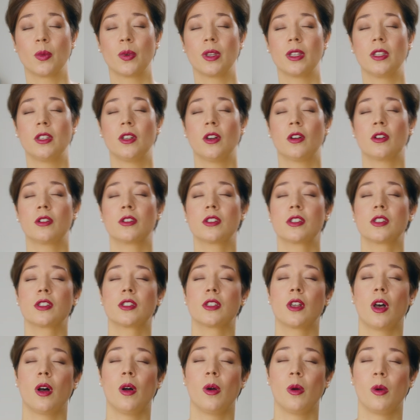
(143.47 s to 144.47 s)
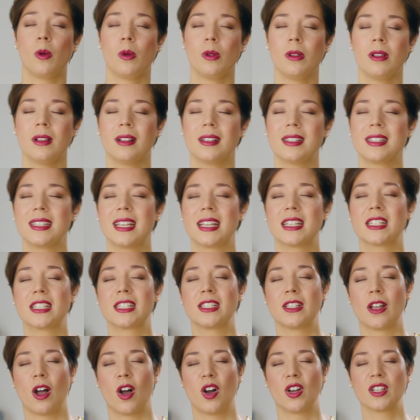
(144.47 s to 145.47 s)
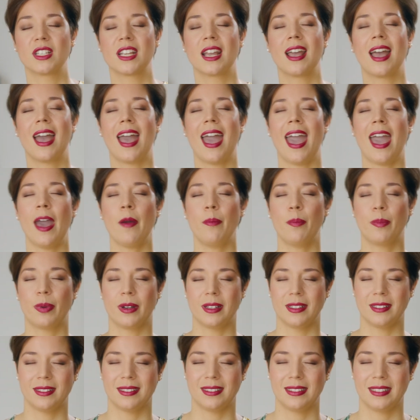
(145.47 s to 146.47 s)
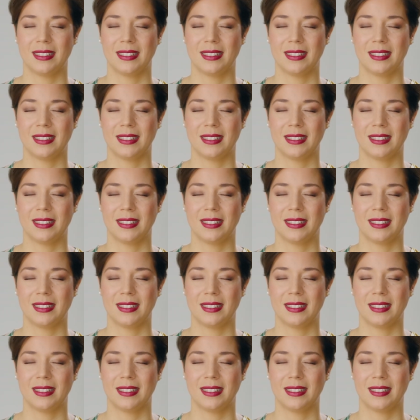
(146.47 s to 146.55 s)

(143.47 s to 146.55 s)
with your soul, does not happen.